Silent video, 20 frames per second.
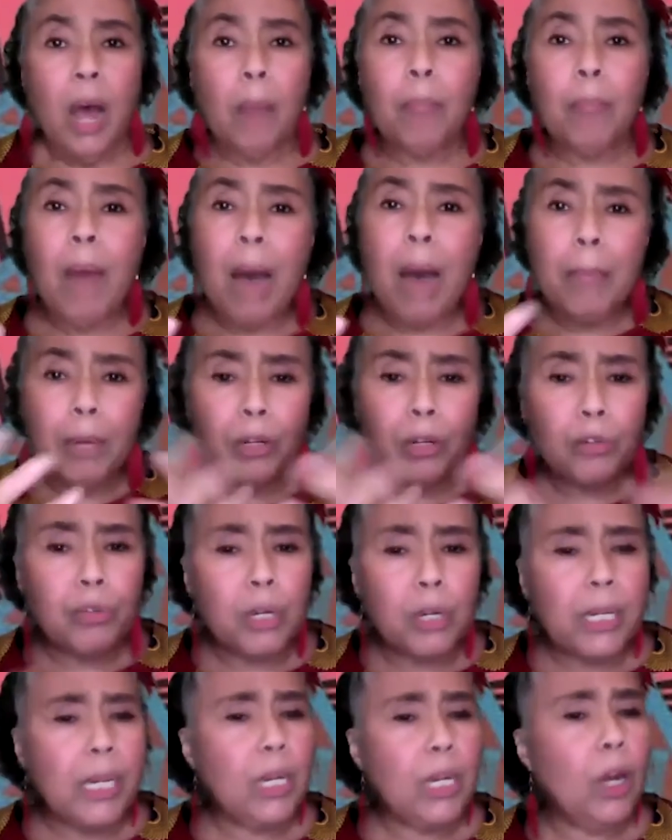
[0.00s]
Mama
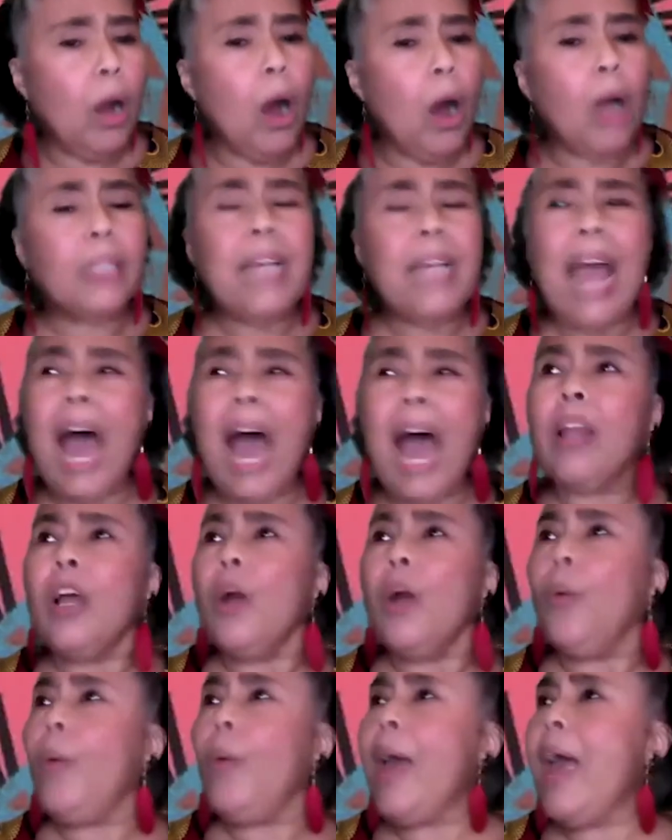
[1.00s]
Crookie called out,
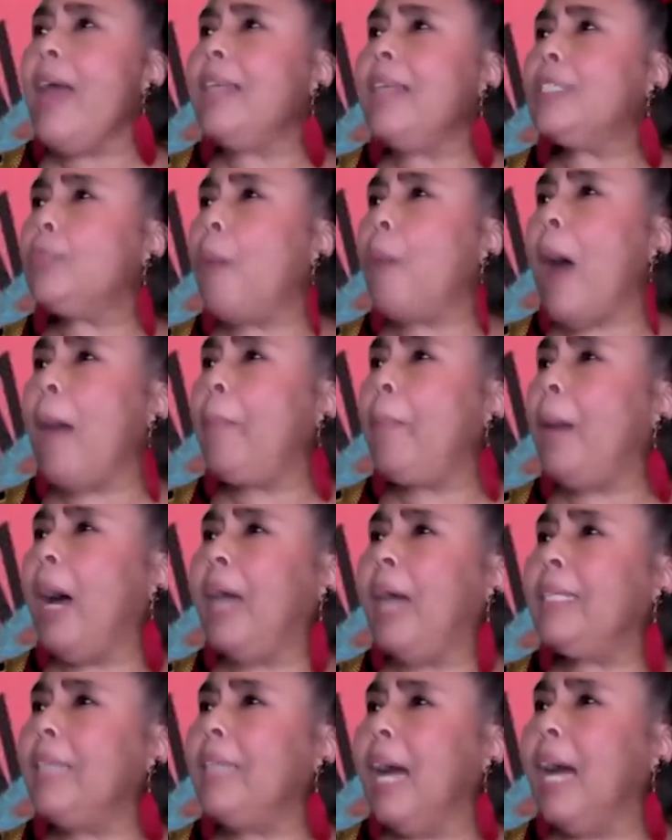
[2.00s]
Where is Papa
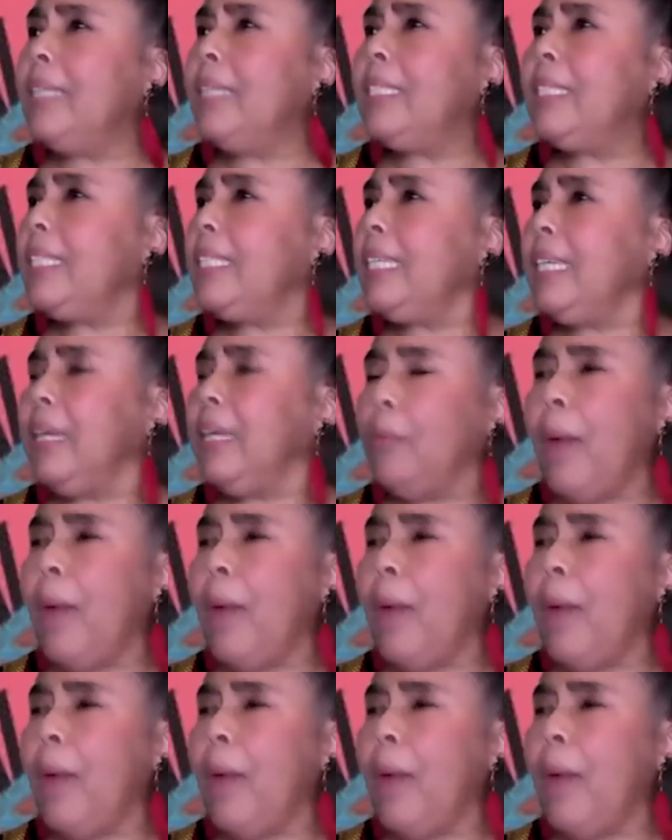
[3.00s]
Anansi?